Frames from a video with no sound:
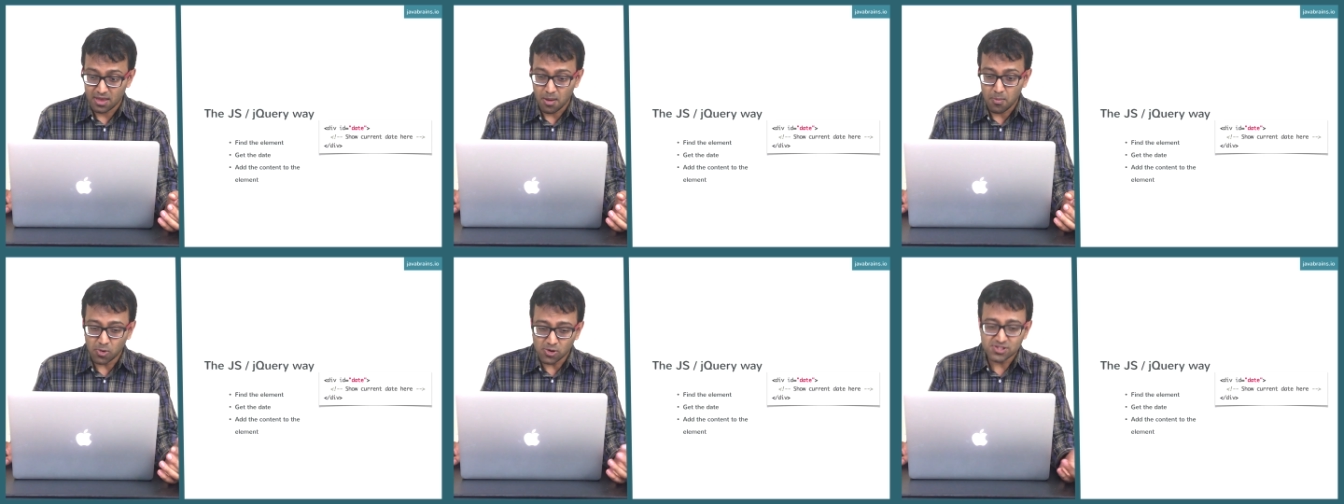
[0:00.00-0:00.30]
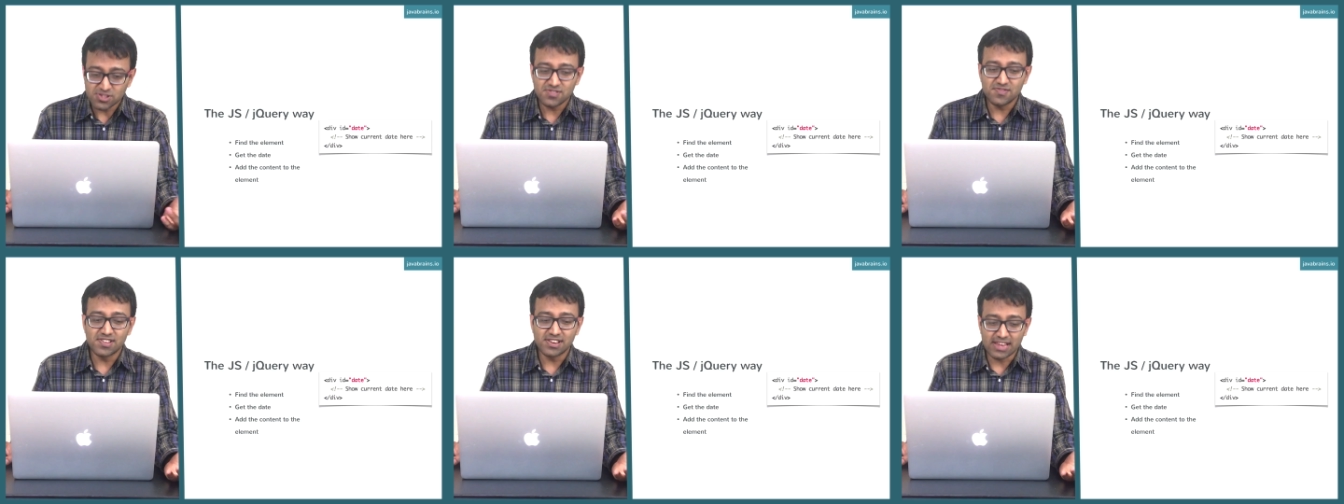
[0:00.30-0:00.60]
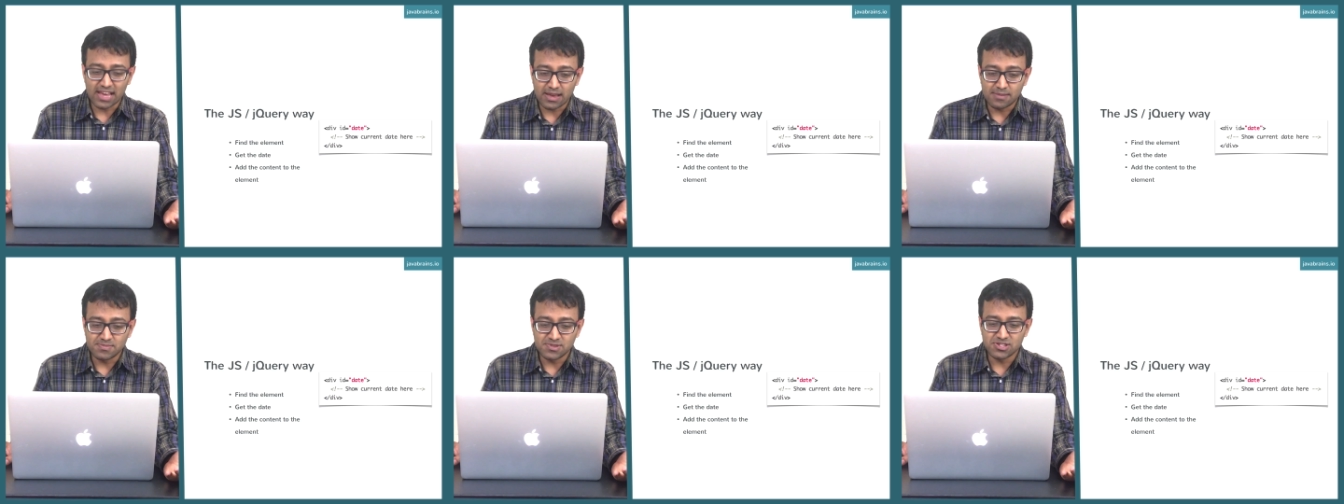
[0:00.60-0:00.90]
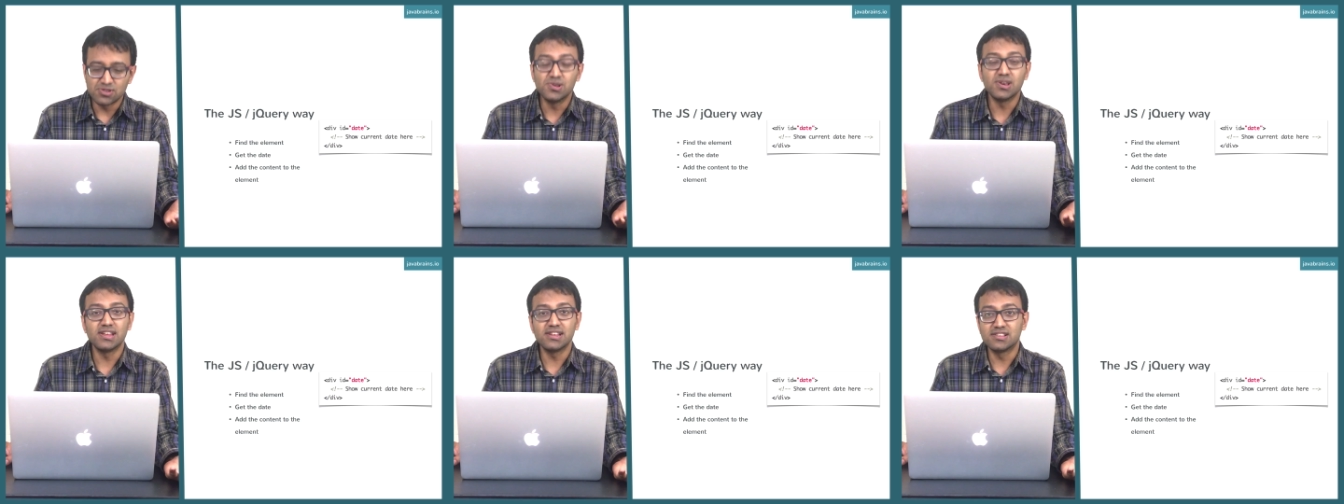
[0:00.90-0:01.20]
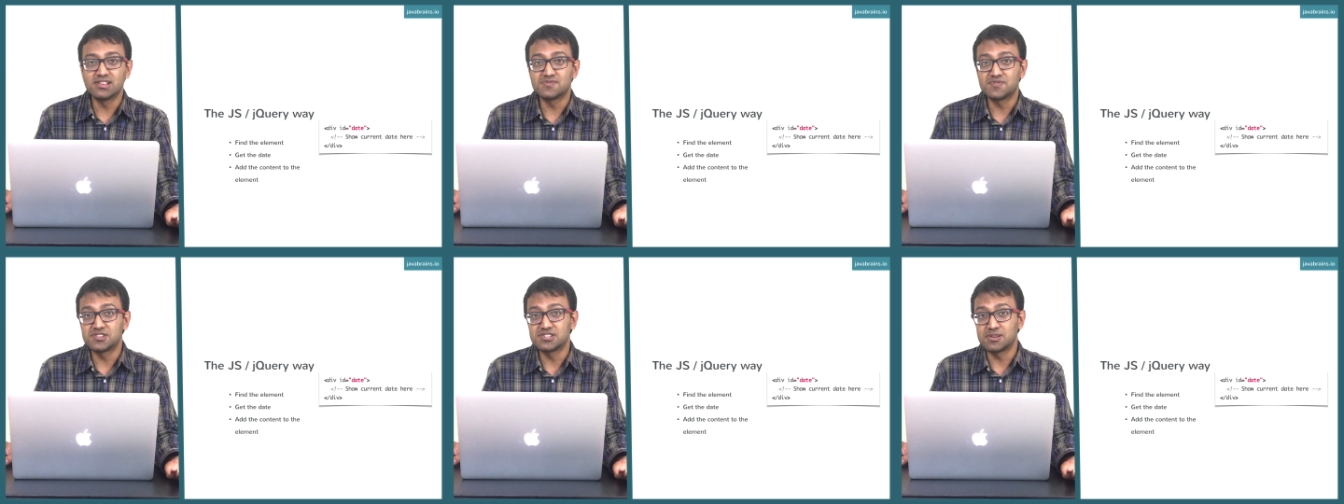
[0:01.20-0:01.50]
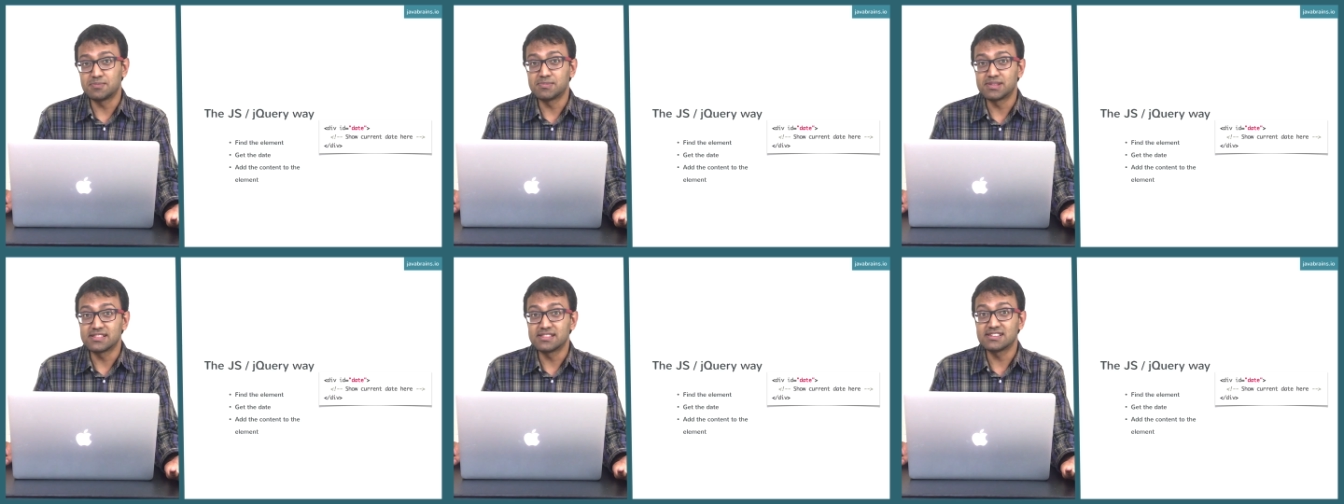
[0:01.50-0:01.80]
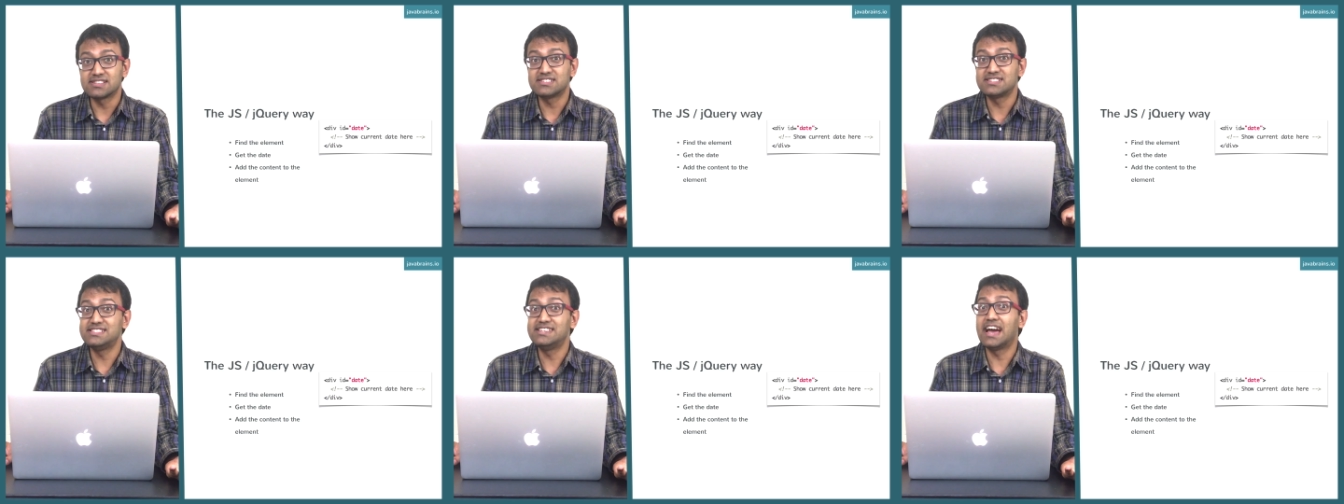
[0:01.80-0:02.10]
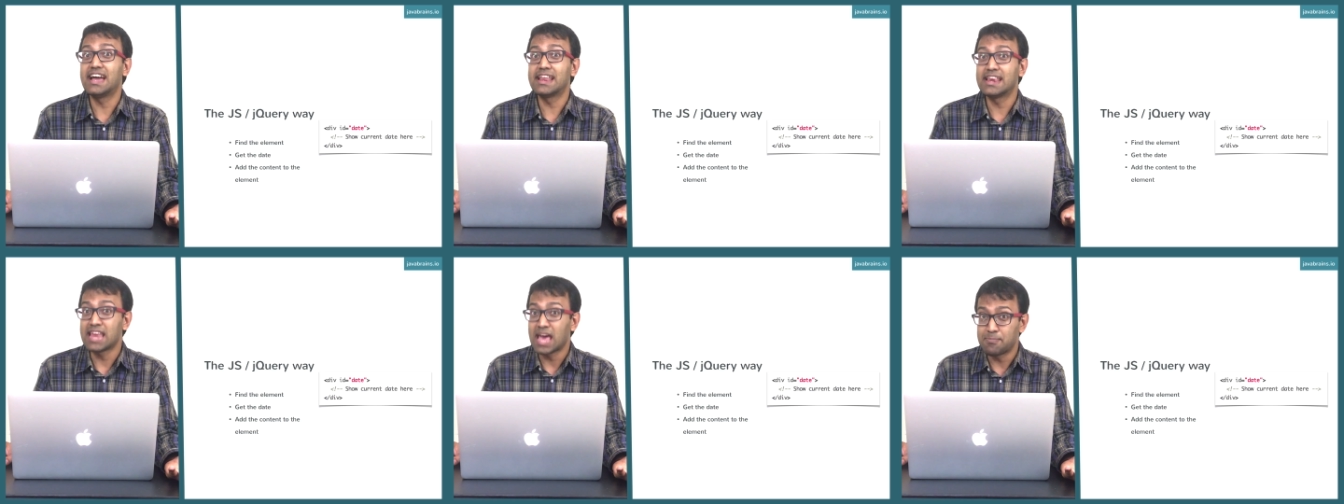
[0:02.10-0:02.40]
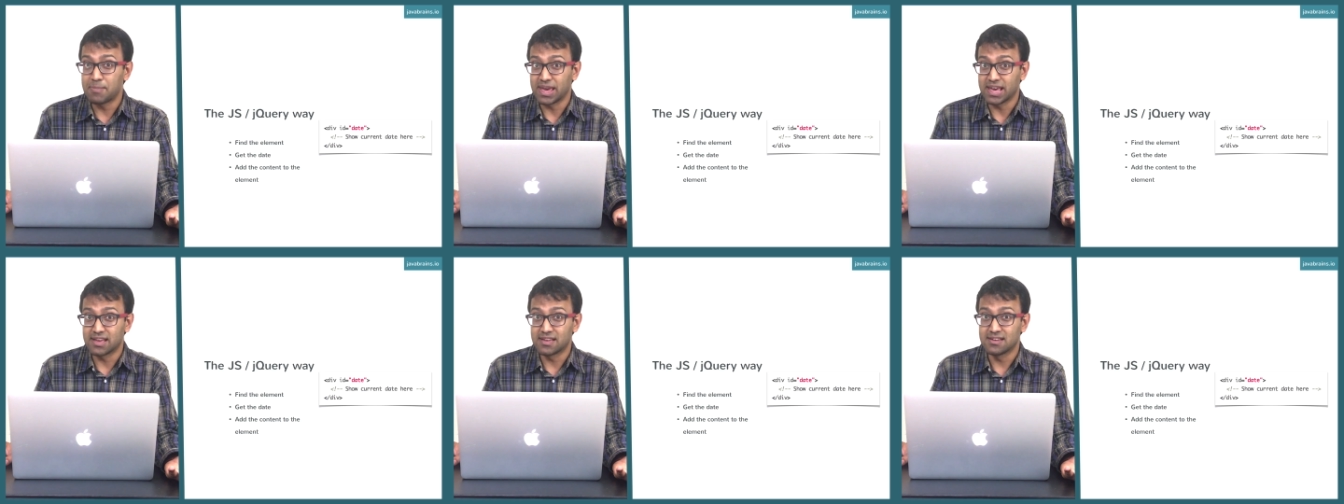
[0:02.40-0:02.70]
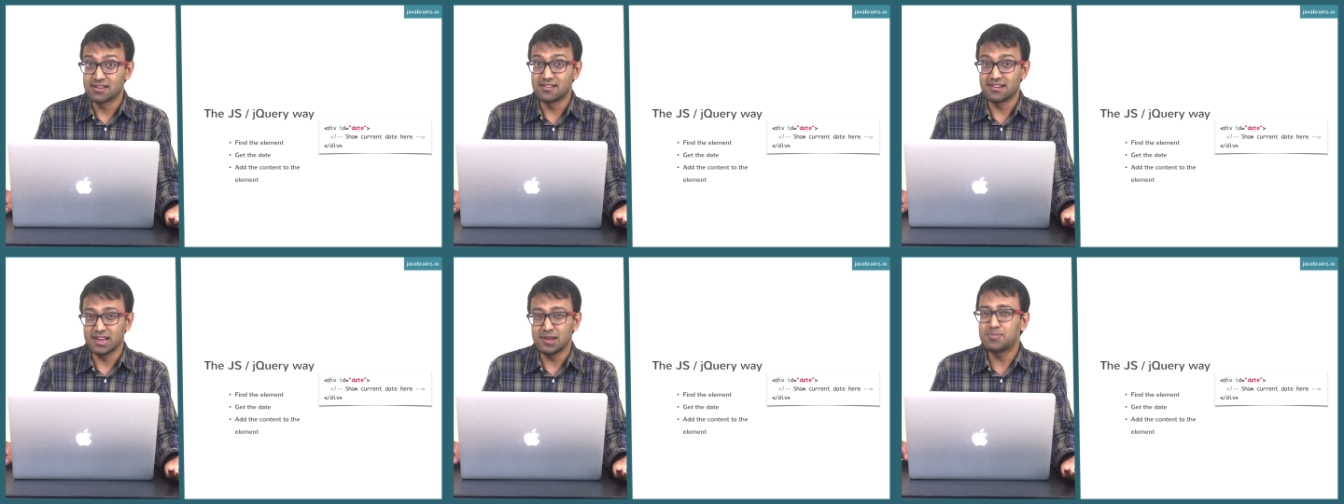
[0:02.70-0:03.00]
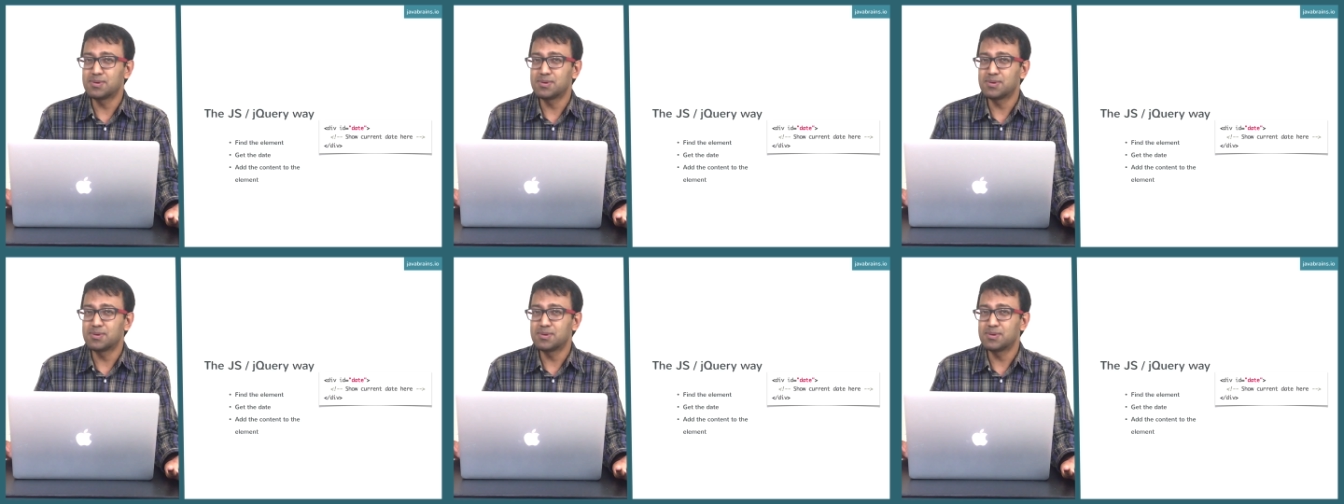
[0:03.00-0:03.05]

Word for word: Most of the times, you need this for something that's dynamic, right?